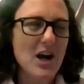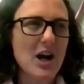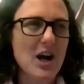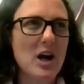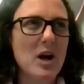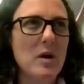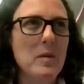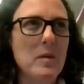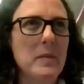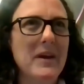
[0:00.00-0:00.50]

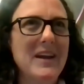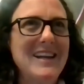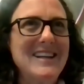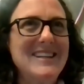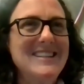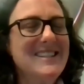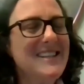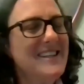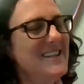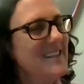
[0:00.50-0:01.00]

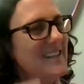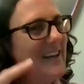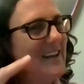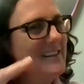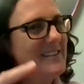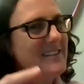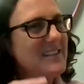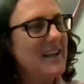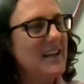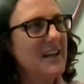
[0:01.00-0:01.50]

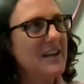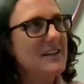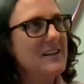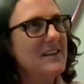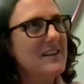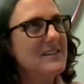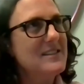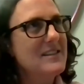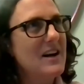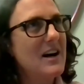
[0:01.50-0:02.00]
It
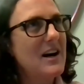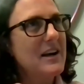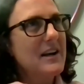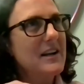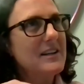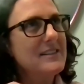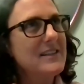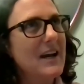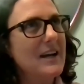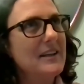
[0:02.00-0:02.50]
is
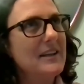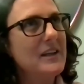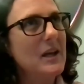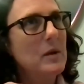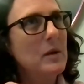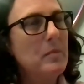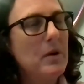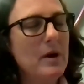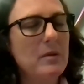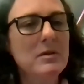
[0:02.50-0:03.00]
not
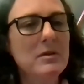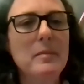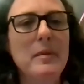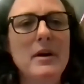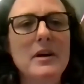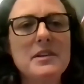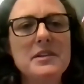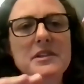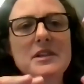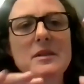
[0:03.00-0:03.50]
exactly a public
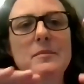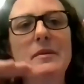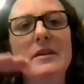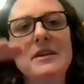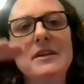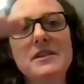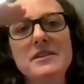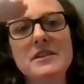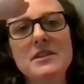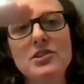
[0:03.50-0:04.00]
policy, but
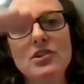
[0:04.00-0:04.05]
it is